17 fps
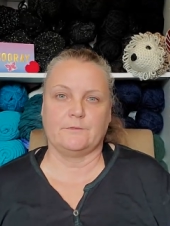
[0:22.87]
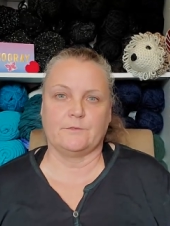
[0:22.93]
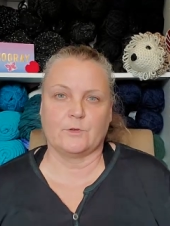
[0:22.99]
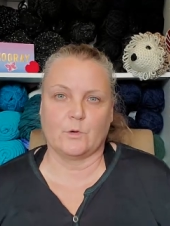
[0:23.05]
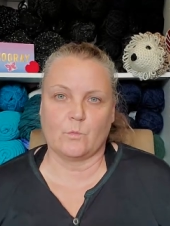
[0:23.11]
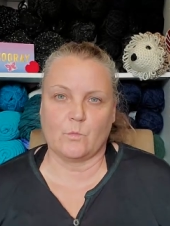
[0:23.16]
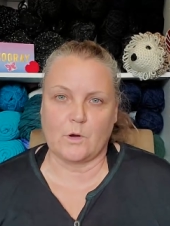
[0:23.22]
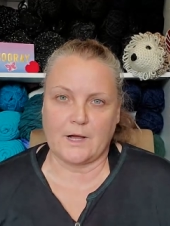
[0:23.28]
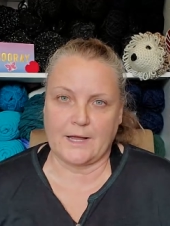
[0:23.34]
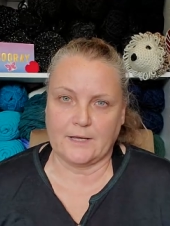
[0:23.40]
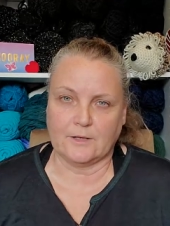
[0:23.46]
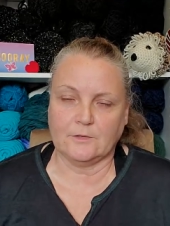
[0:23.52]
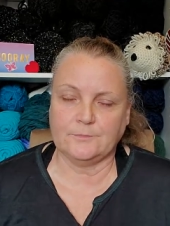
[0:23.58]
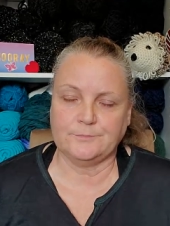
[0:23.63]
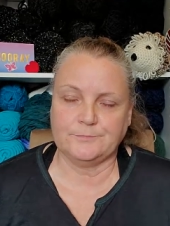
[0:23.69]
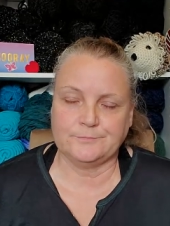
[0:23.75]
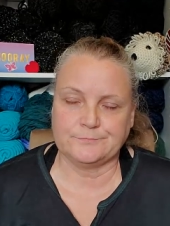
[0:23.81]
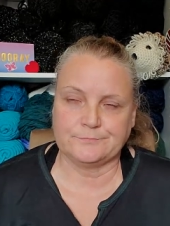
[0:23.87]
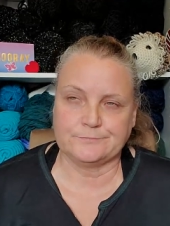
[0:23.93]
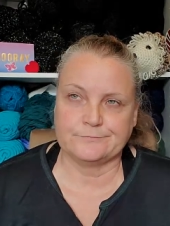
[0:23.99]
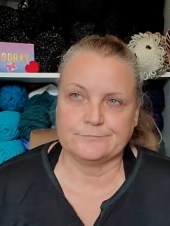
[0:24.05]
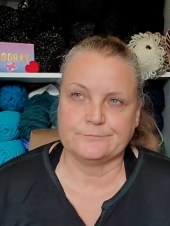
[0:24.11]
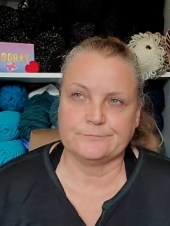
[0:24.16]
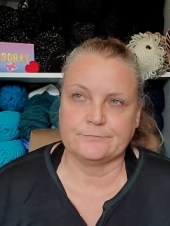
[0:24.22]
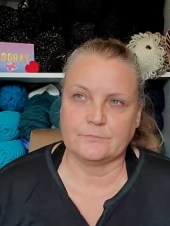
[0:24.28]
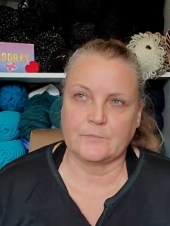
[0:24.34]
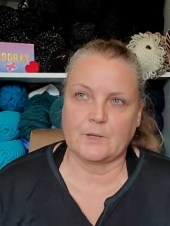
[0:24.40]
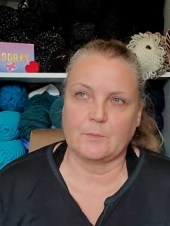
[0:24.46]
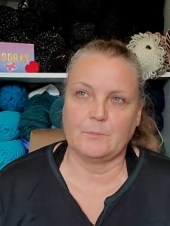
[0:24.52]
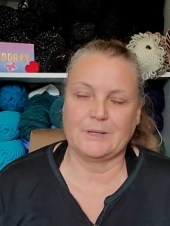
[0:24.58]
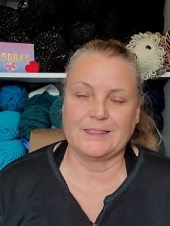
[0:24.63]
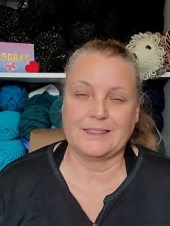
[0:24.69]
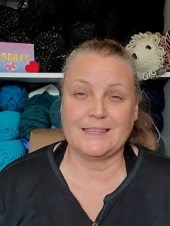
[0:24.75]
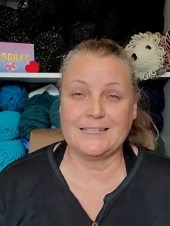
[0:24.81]
for a while,
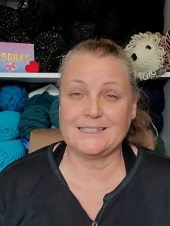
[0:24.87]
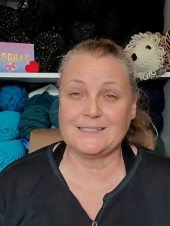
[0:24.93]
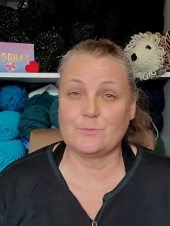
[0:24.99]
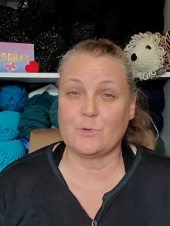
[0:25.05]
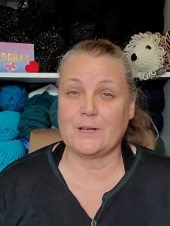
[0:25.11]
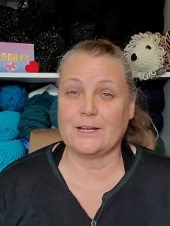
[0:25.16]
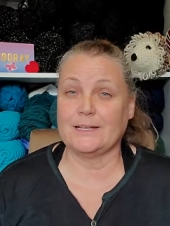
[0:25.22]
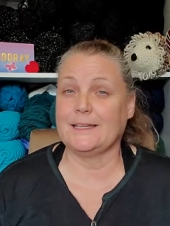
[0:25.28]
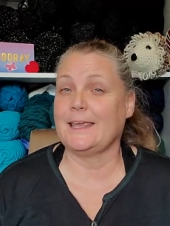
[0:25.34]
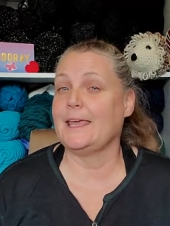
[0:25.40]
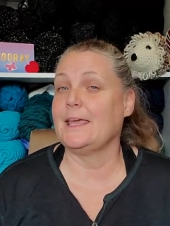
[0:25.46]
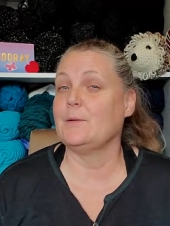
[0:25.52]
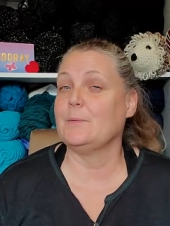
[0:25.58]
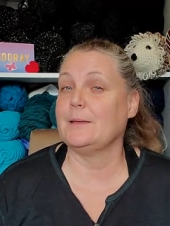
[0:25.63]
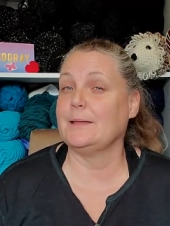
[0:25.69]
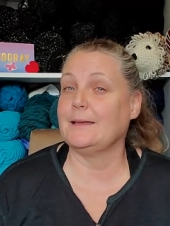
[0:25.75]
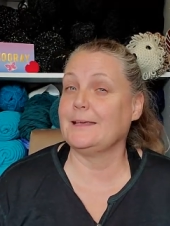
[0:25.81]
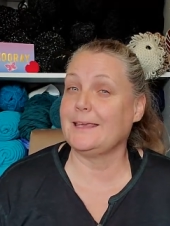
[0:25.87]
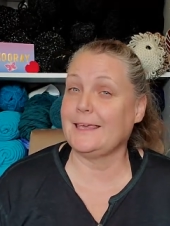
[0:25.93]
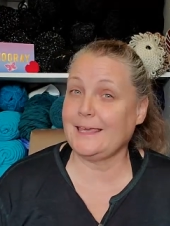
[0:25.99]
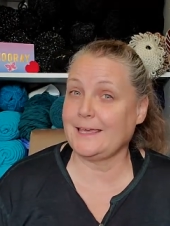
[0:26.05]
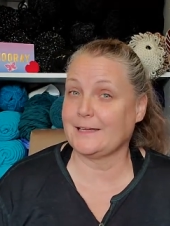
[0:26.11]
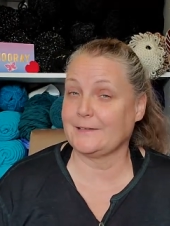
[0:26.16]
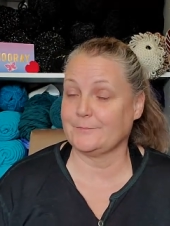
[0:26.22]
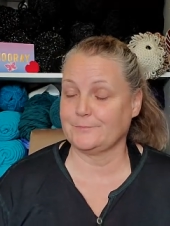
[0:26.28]
but this one came in a kit.